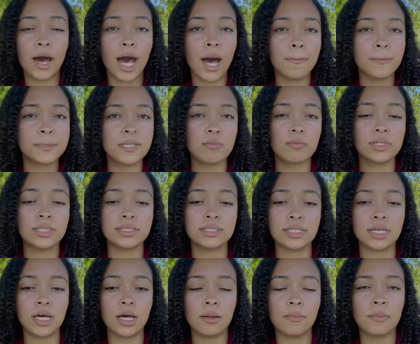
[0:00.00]

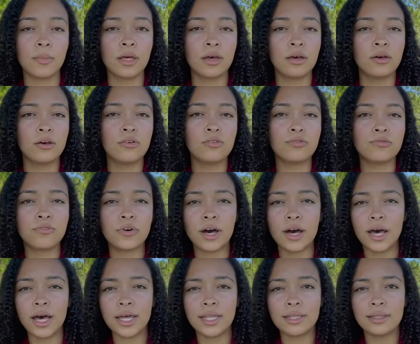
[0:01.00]
optimism,
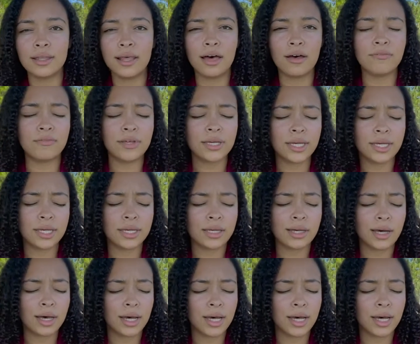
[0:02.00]
fun, loving,